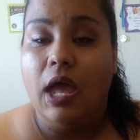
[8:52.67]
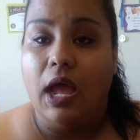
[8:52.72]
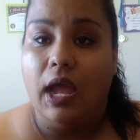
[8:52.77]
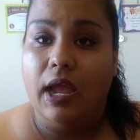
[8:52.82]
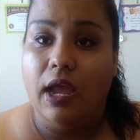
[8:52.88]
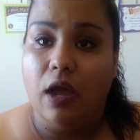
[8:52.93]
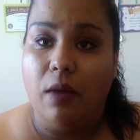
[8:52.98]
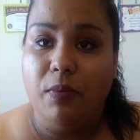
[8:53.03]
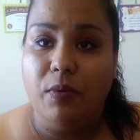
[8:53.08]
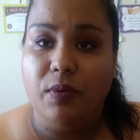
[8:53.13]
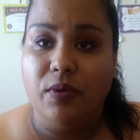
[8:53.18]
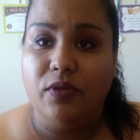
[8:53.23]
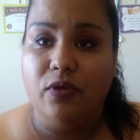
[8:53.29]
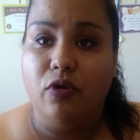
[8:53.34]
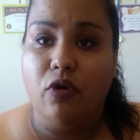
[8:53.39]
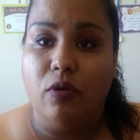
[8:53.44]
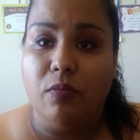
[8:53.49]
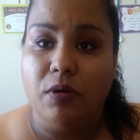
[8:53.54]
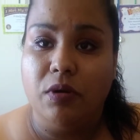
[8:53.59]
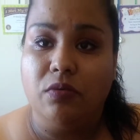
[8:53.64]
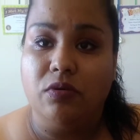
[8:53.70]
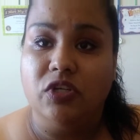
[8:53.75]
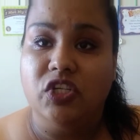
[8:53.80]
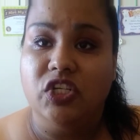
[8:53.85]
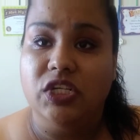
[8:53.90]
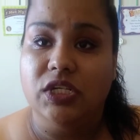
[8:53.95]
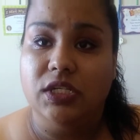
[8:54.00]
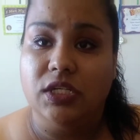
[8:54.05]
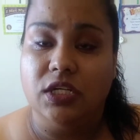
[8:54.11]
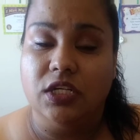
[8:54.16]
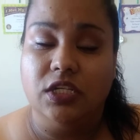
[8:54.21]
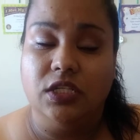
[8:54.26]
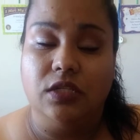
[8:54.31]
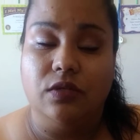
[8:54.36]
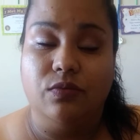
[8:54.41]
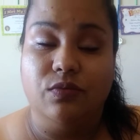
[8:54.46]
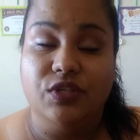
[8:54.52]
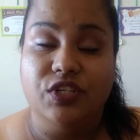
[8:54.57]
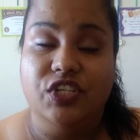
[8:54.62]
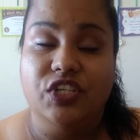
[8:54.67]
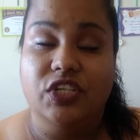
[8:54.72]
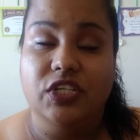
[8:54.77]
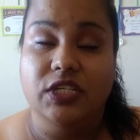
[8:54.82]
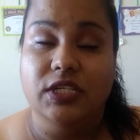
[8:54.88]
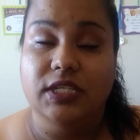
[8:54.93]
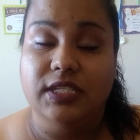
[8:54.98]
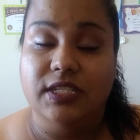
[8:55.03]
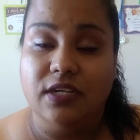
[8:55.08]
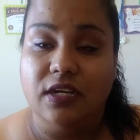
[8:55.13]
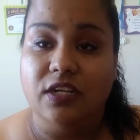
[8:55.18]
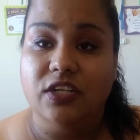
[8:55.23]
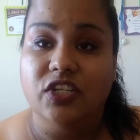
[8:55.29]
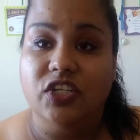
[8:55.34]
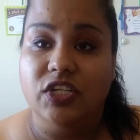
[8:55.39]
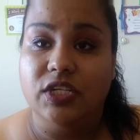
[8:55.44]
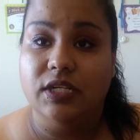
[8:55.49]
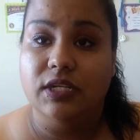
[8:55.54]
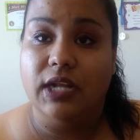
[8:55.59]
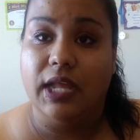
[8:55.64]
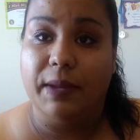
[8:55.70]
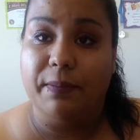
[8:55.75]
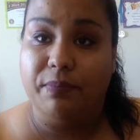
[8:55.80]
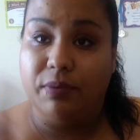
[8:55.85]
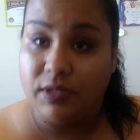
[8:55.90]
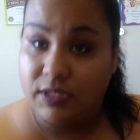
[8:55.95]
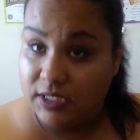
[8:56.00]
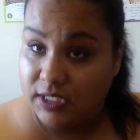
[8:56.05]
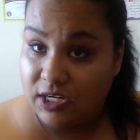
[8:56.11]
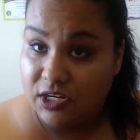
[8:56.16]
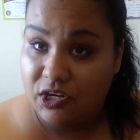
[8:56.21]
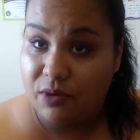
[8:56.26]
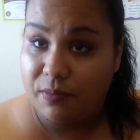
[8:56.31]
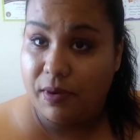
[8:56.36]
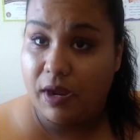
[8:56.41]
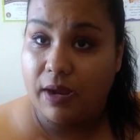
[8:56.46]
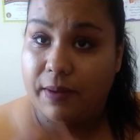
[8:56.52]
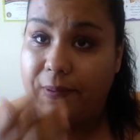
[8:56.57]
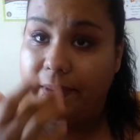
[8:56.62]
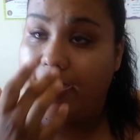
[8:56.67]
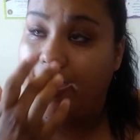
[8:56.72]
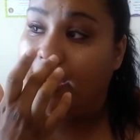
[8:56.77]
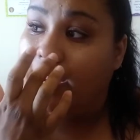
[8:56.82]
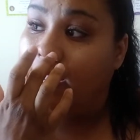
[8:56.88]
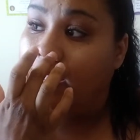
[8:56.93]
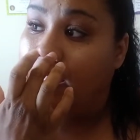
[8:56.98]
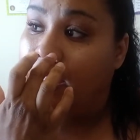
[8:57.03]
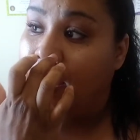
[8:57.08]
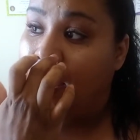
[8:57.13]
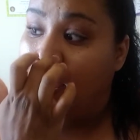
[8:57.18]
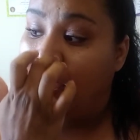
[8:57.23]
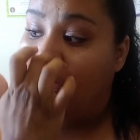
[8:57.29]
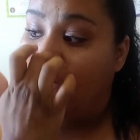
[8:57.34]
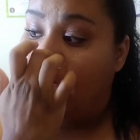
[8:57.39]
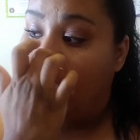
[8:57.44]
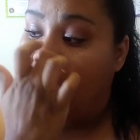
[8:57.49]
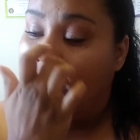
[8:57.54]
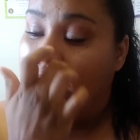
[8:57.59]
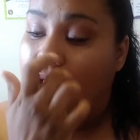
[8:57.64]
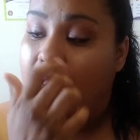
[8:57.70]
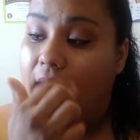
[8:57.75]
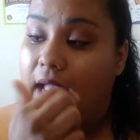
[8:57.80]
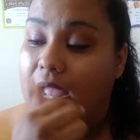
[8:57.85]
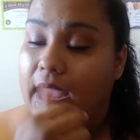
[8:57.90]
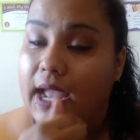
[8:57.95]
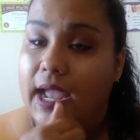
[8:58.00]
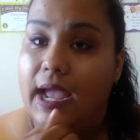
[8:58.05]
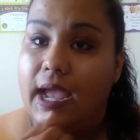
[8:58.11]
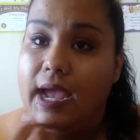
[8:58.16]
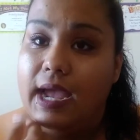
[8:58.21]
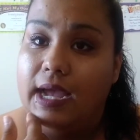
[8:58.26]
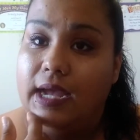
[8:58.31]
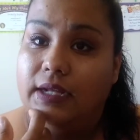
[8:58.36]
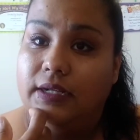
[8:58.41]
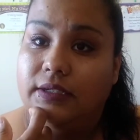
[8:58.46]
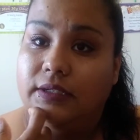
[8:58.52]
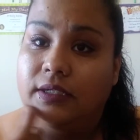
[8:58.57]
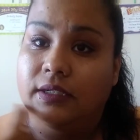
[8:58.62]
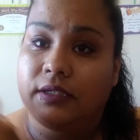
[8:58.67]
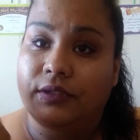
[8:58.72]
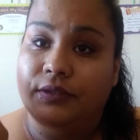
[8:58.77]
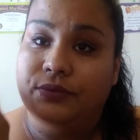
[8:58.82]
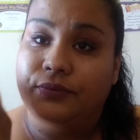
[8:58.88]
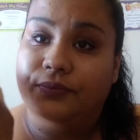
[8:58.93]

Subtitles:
I help her with her homework. What she does, when she's done, she like puts it in her backpack, and